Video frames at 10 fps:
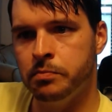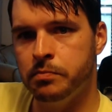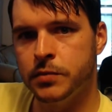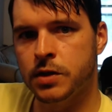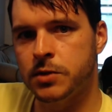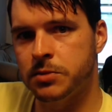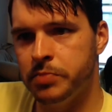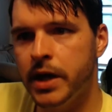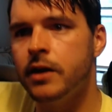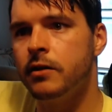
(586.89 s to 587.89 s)
much
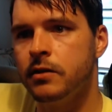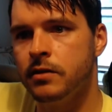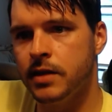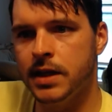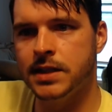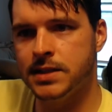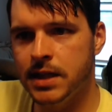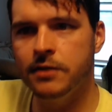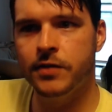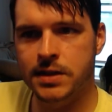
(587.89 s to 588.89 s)
better than his
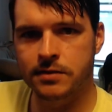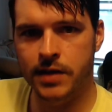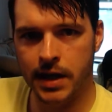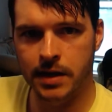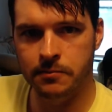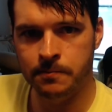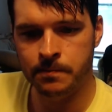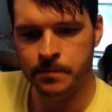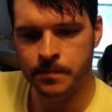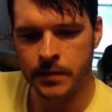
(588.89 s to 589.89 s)
defensive game
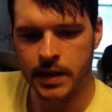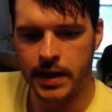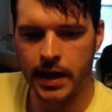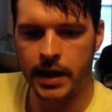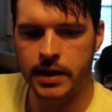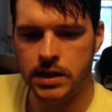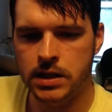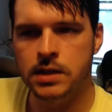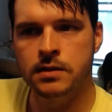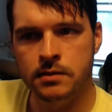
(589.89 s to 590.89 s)
that,
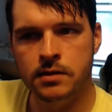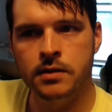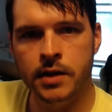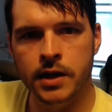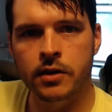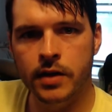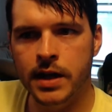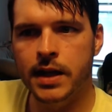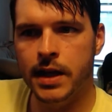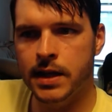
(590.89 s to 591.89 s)

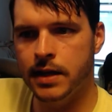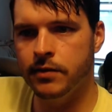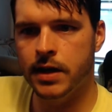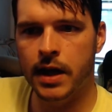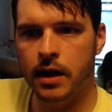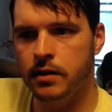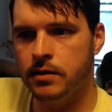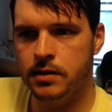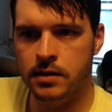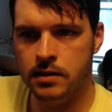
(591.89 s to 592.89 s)
it evened out
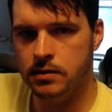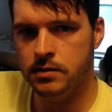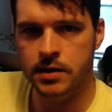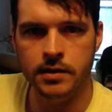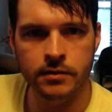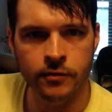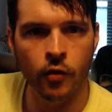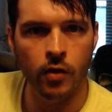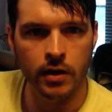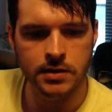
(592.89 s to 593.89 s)

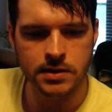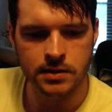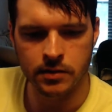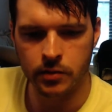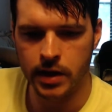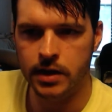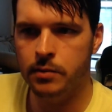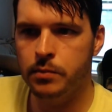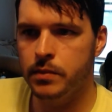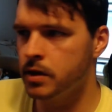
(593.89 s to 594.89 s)
for us. And we ended
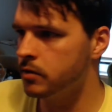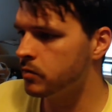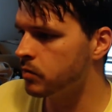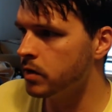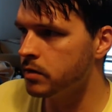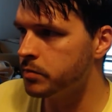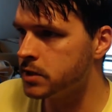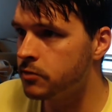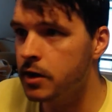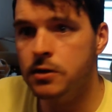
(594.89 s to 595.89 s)
up, with one of the
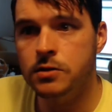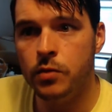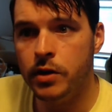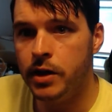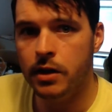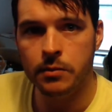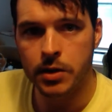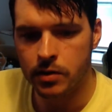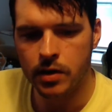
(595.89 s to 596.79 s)
best records one year. I mean,